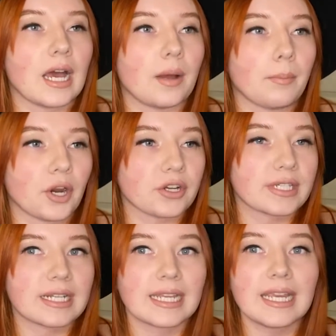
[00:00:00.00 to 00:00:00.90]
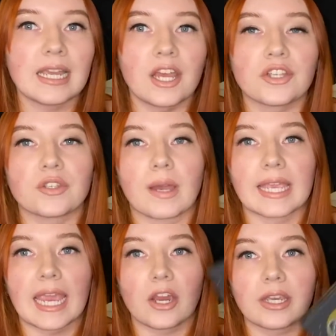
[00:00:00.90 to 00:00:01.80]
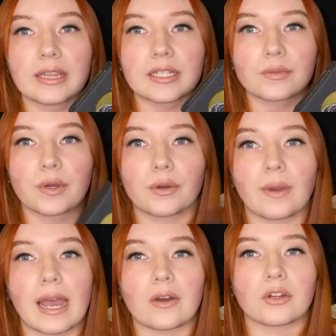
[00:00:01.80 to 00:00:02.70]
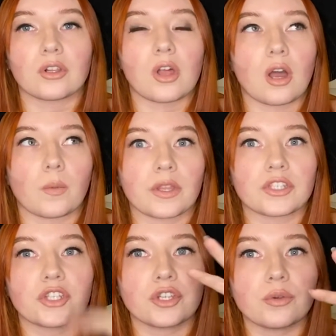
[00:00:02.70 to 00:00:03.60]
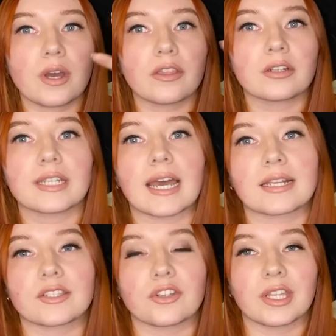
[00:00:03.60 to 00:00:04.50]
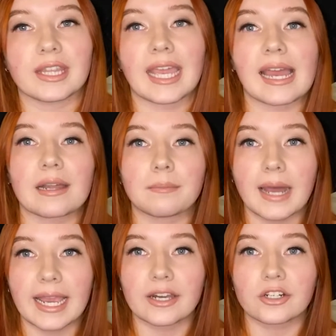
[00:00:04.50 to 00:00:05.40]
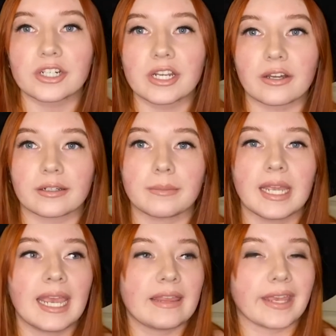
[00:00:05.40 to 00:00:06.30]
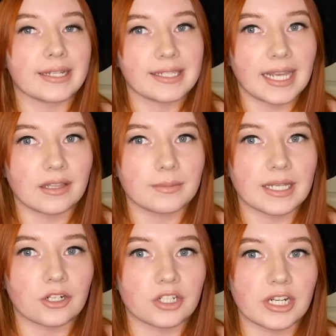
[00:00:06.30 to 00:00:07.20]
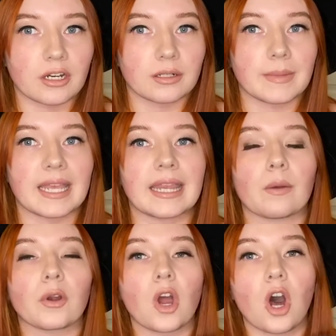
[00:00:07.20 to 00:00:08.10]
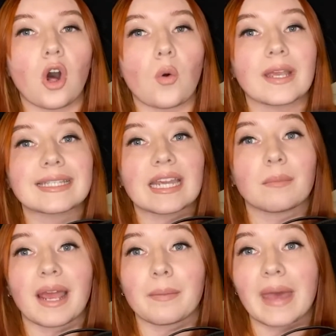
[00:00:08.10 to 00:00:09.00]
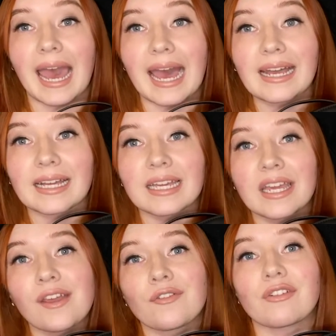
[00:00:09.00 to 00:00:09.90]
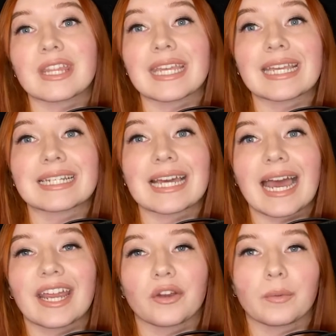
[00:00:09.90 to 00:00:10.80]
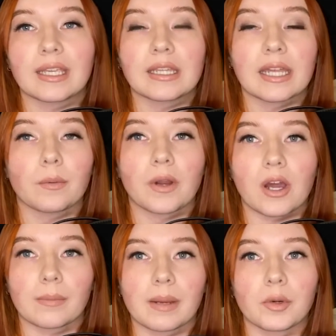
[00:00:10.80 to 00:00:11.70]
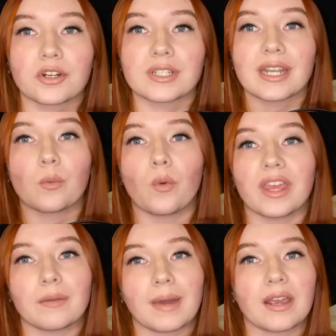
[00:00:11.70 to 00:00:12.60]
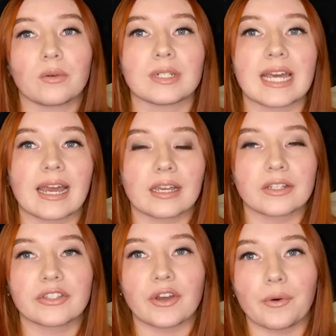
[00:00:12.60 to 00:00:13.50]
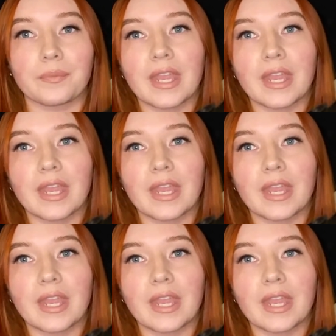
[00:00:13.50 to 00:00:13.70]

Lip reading: personally. So I carried this one around along with 2 other decks so that they had my energy on them. They had Salem's energy on them, and they were always in my pack for the entire week. They were on my person with my own deck. So